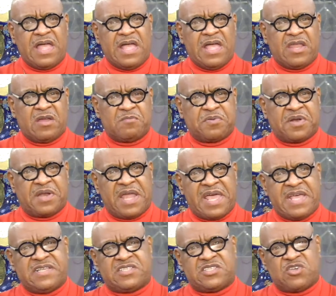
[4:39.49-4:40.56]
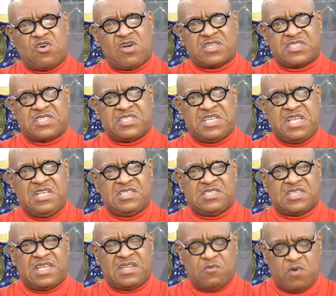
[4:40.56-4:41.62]
in a place or a
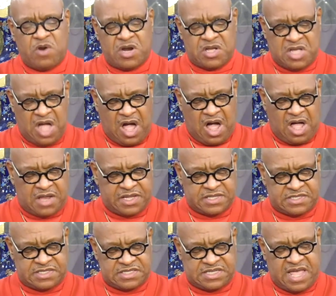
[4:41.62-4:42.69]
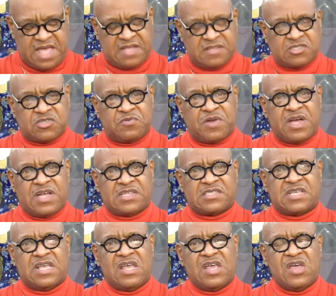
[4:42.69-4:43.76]
season where God is saying to
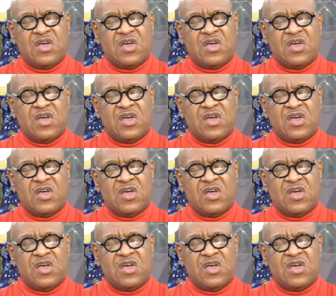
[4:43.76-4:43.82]
us